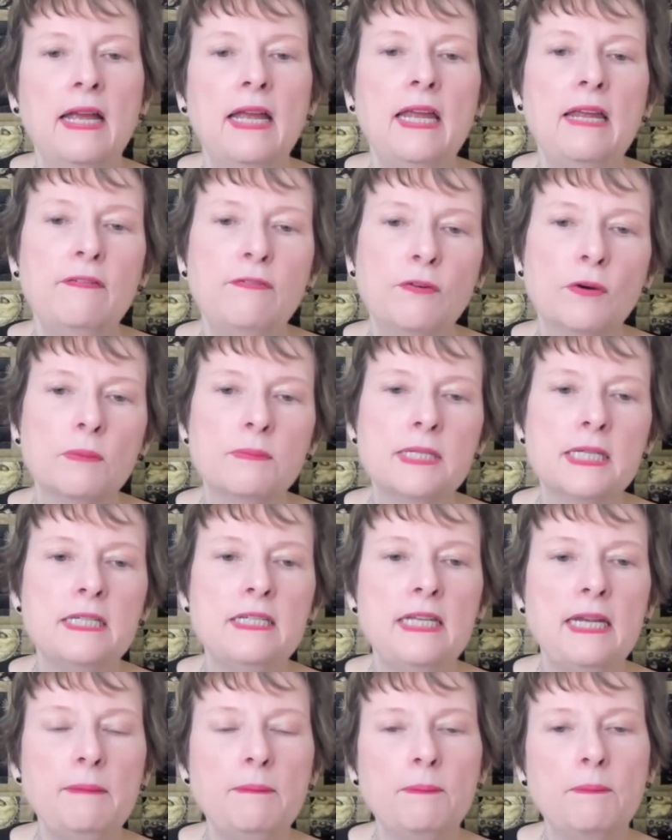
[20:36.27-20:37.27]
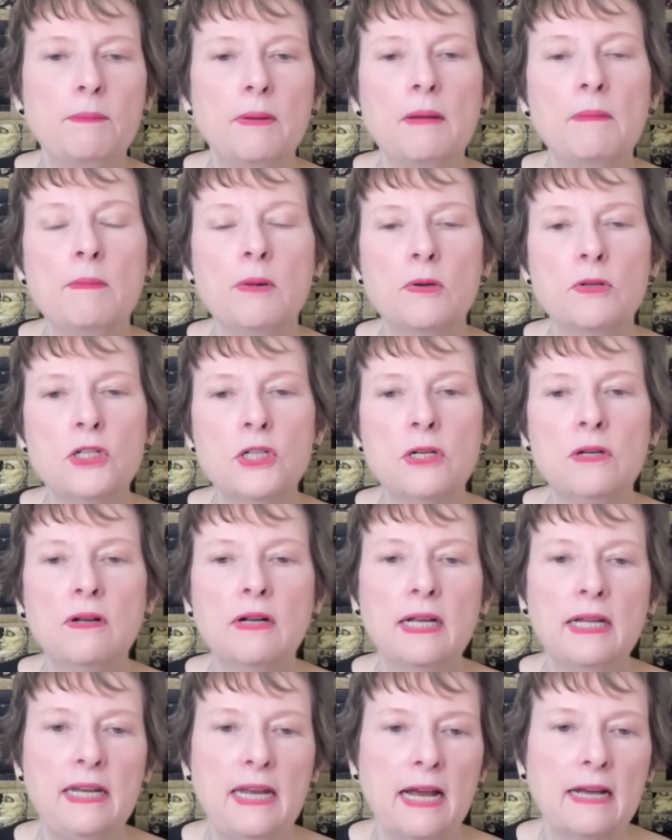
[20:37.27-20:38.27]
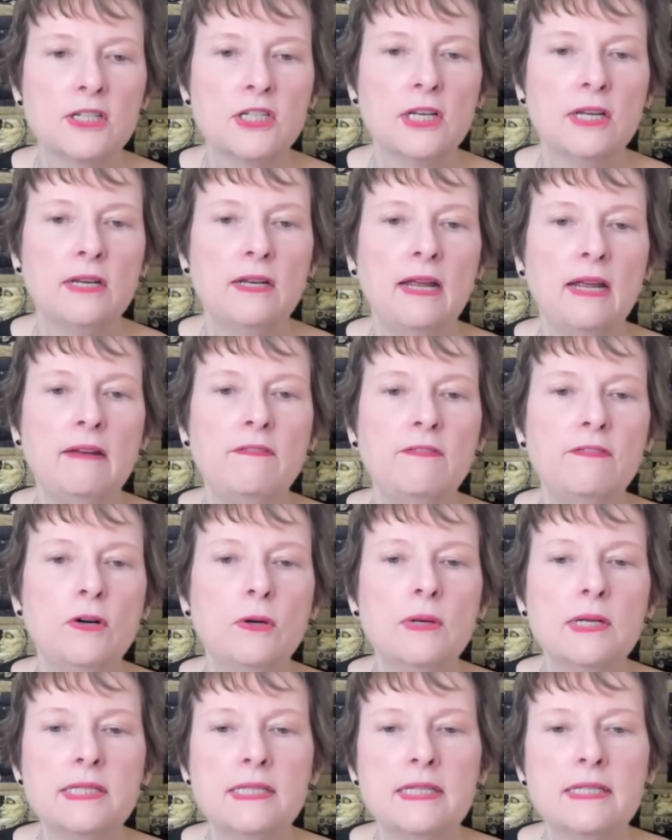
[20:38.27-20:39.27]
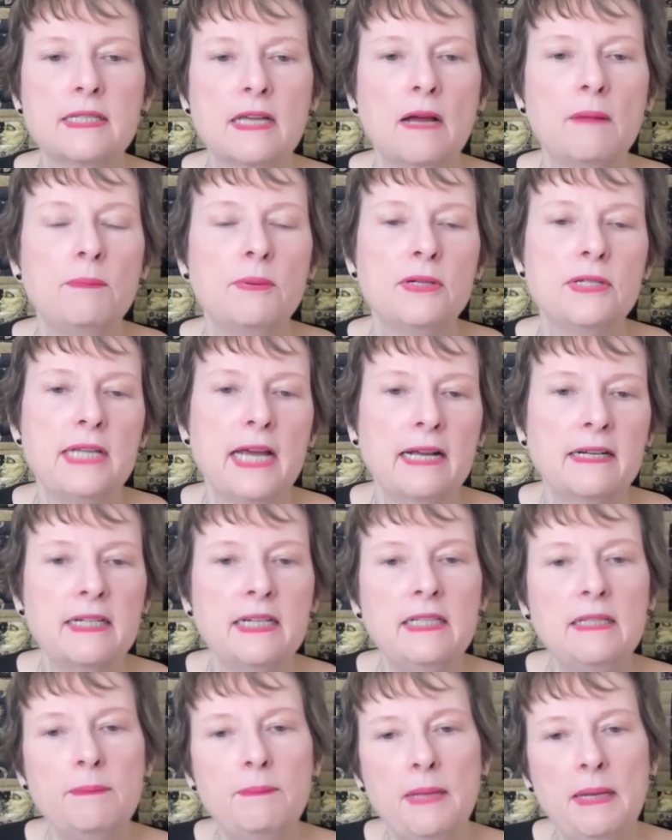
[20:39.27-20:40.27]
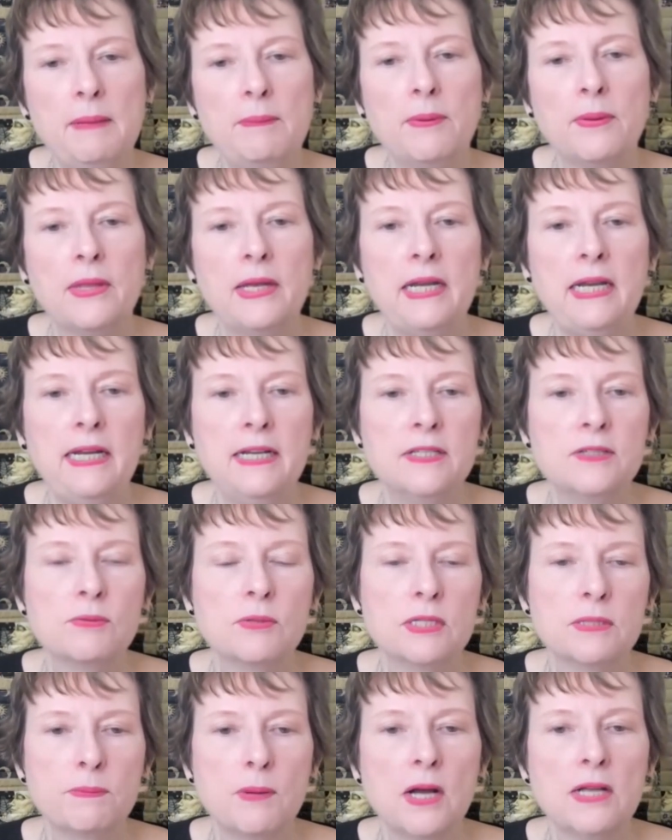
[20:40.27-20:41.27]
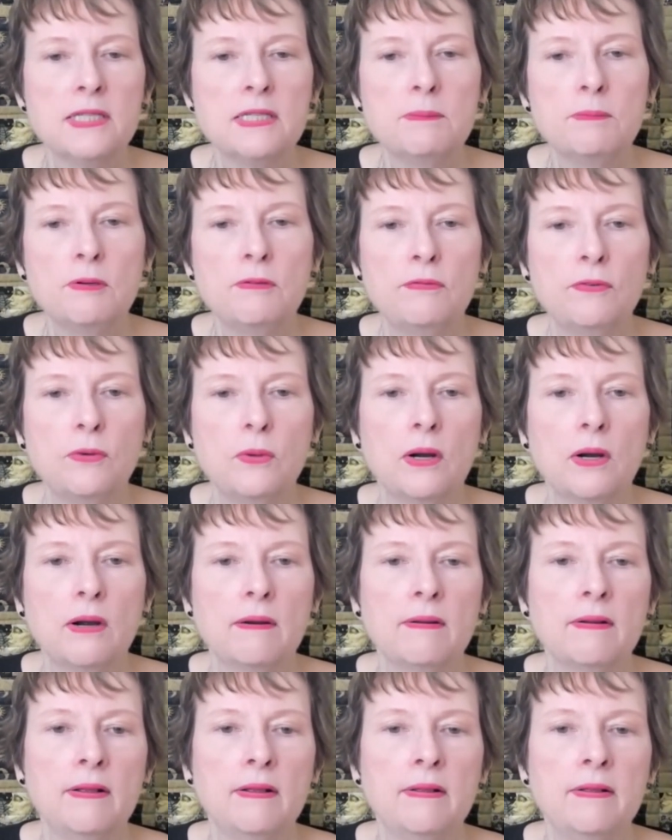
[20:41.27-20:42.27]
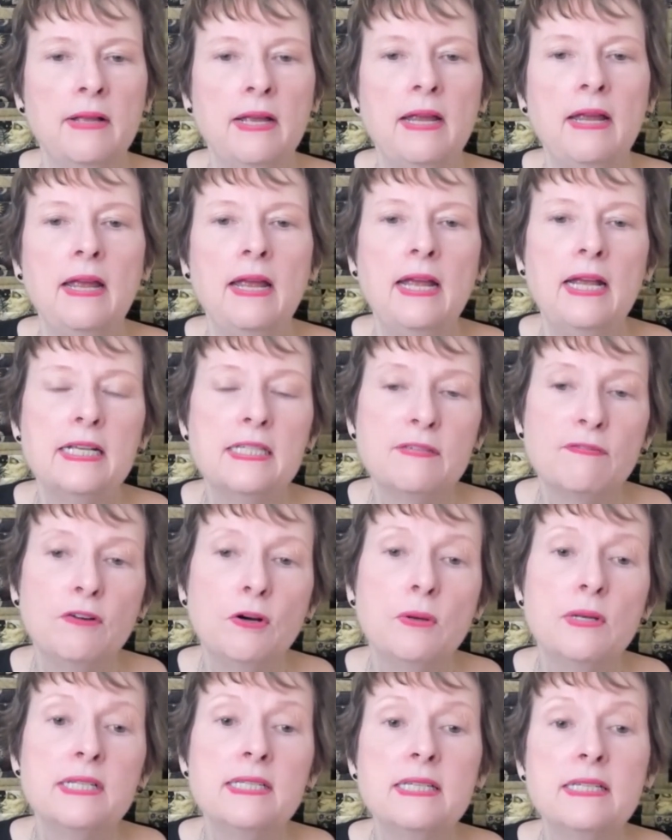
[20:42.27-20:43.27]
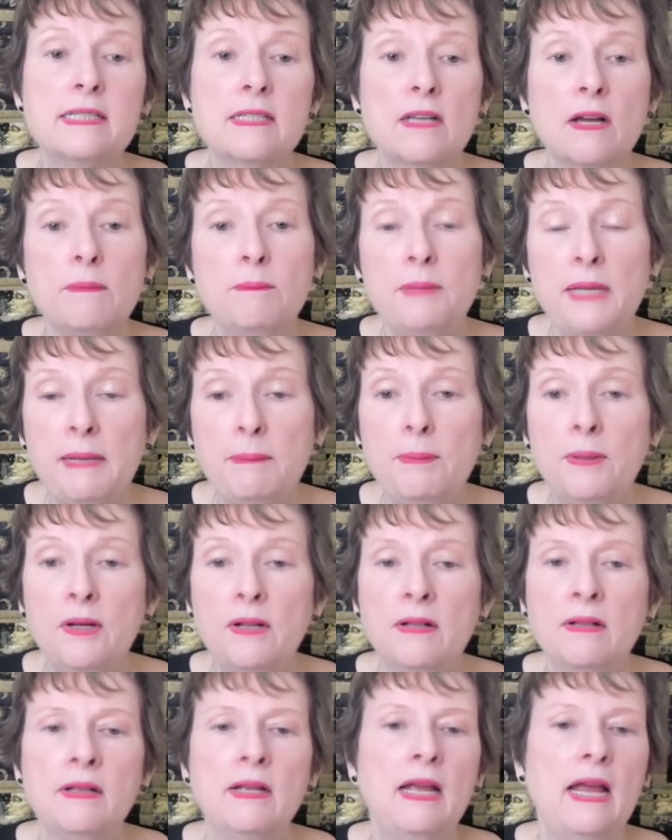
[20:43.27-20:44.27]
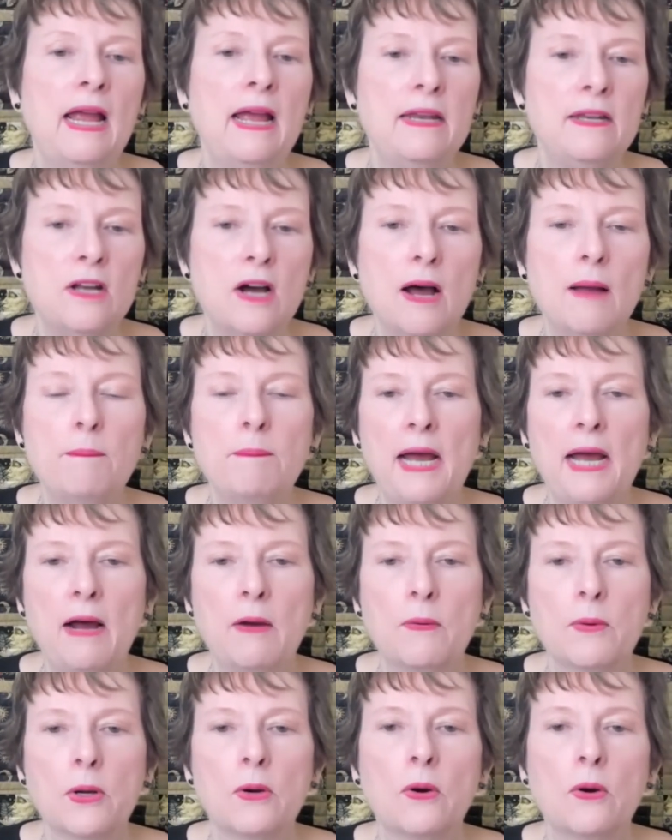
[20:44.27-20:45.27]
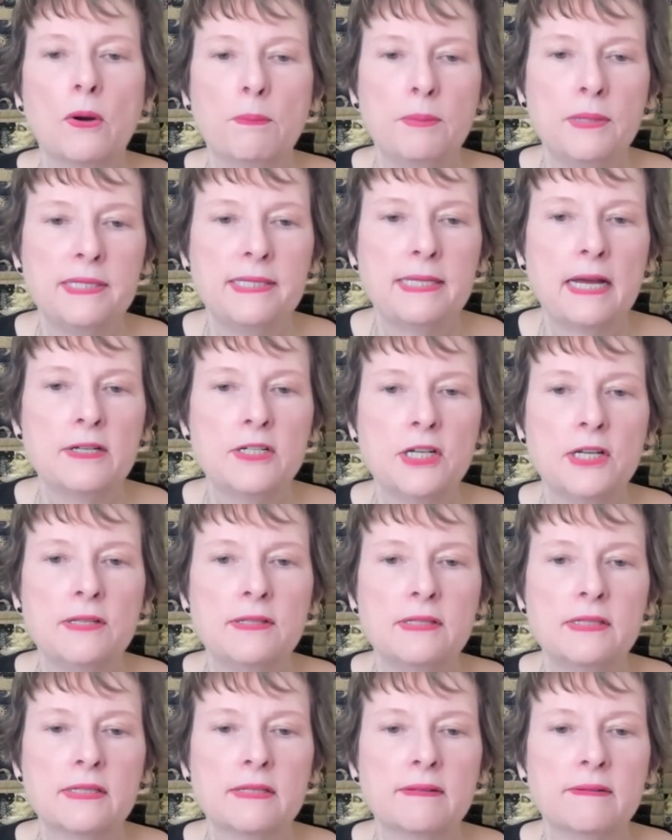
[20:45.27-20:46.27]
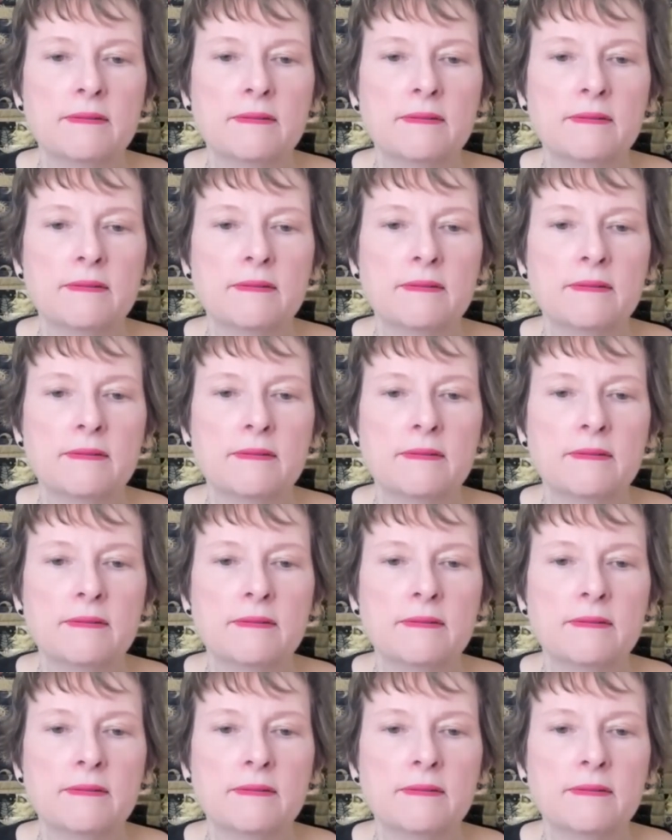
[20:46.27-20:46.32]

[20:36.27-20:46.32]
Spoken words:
He forms a deep emotional connection and focuses on protecting the people that he is responsible for. His focus is on people and not power or possessions.